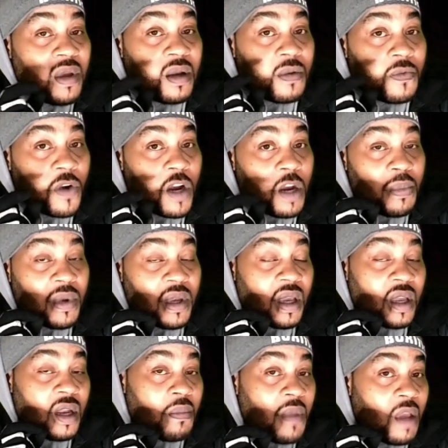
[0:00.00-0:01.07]
in the very
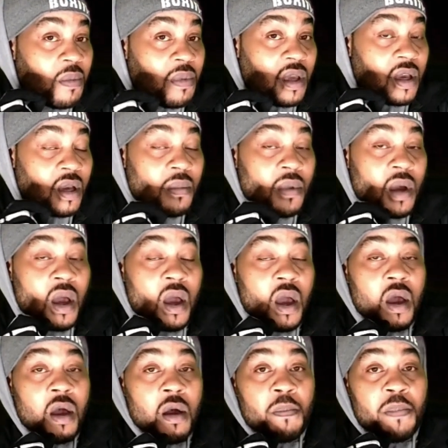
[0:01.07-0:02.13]
beginning, maybe him.
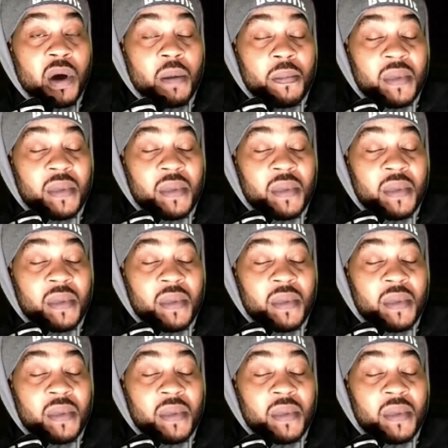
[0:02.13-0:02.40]
But